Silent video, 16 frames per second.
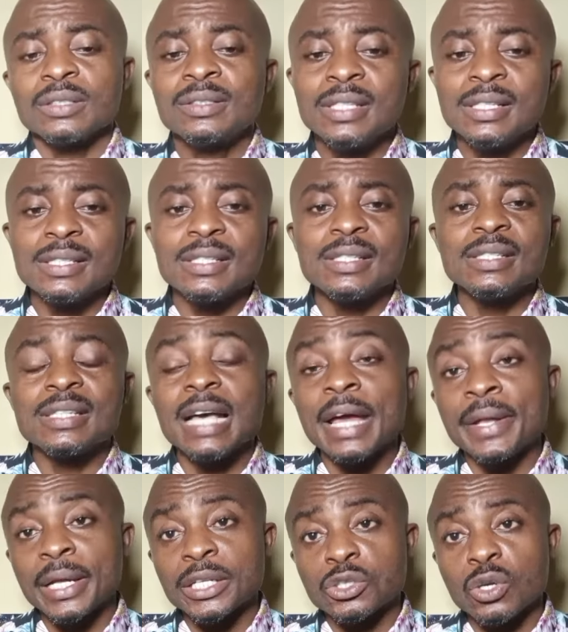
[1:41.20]
This is
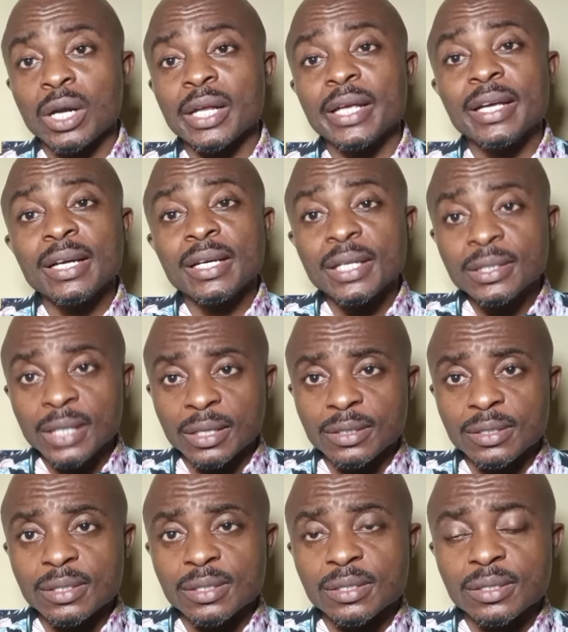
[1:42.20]
a natural
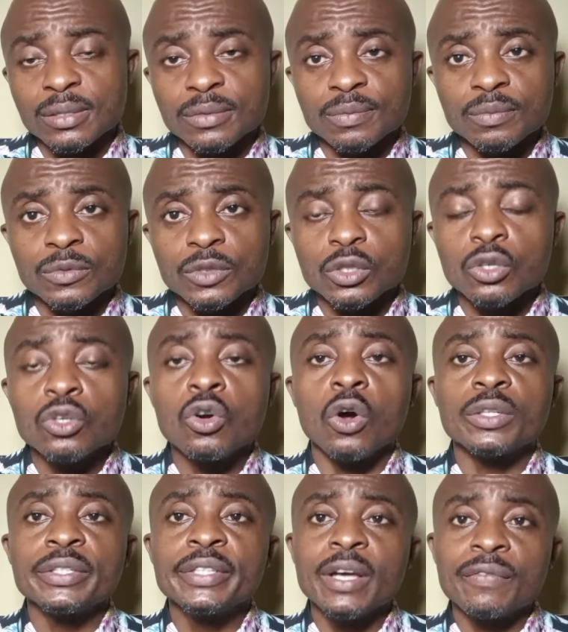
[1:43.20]
ingredient
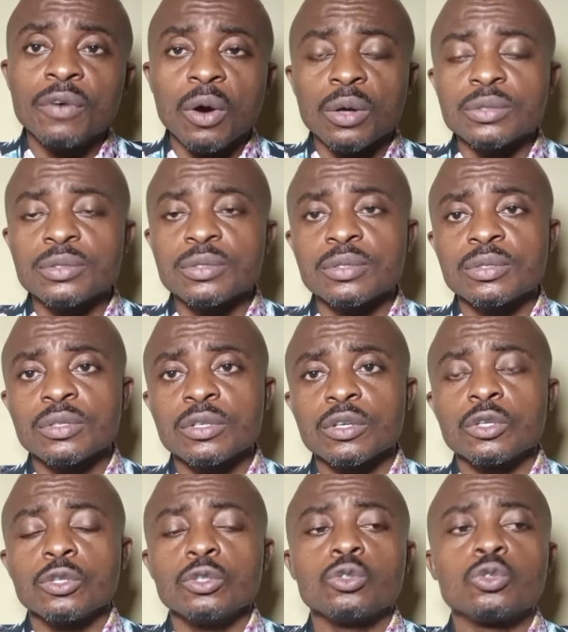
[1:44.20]
God gave us
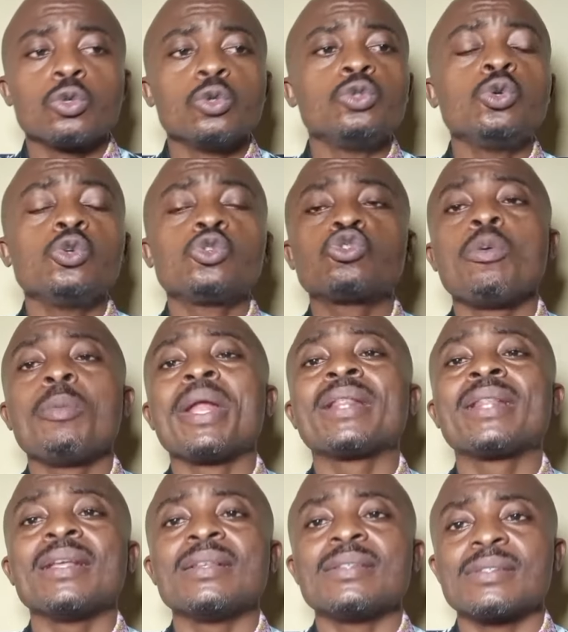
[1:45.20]
to do so many
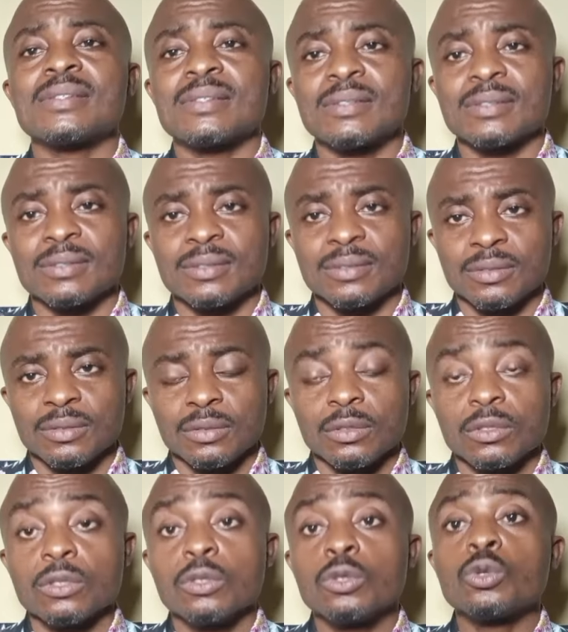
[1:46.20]
things,
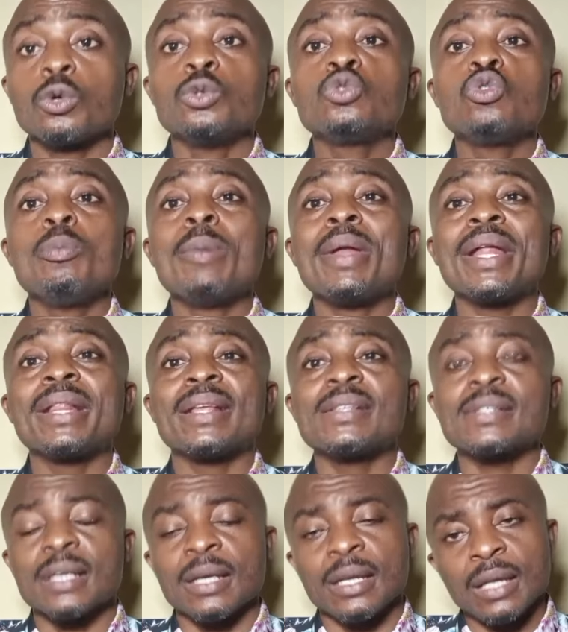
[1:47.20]
to do many
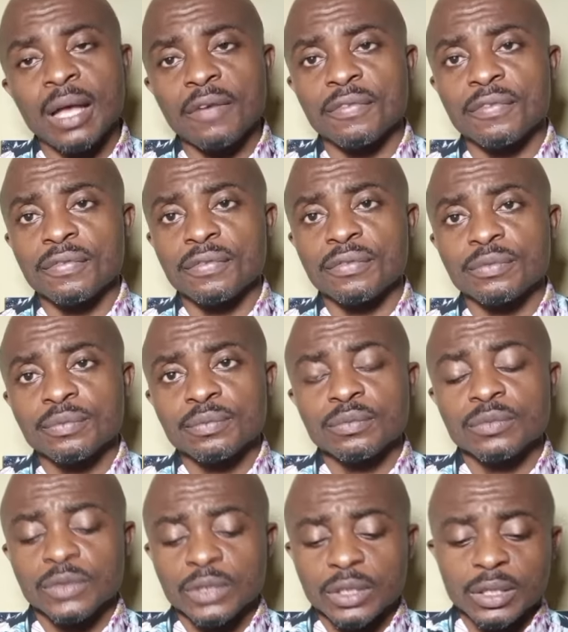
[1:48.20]
things in life.
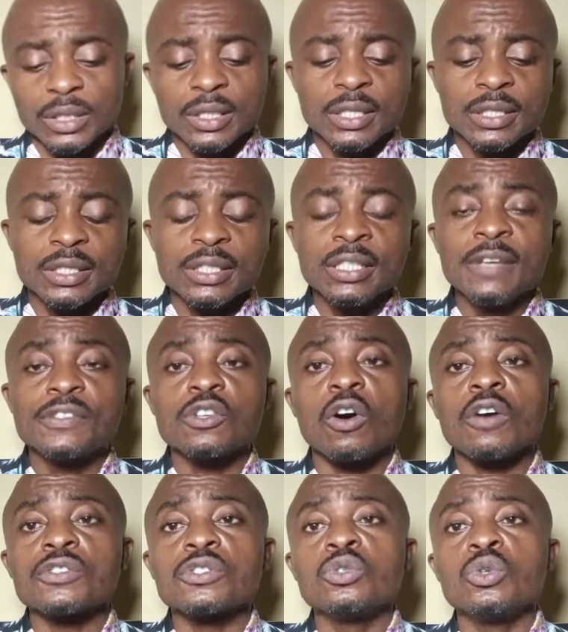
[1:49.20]
It gives
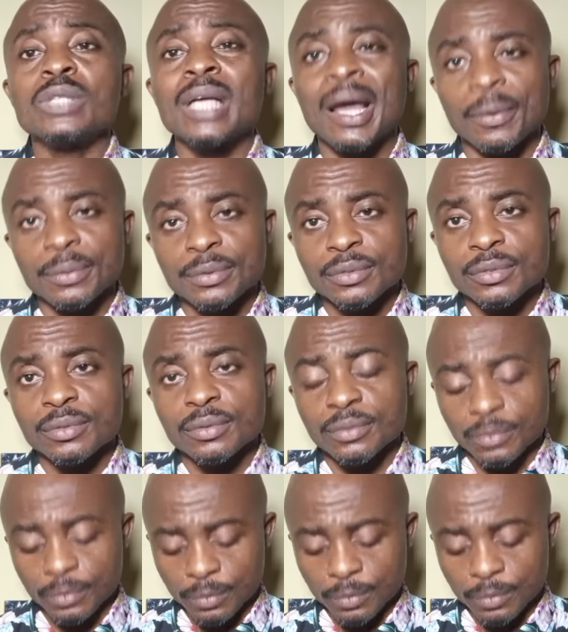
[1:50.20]
us good health.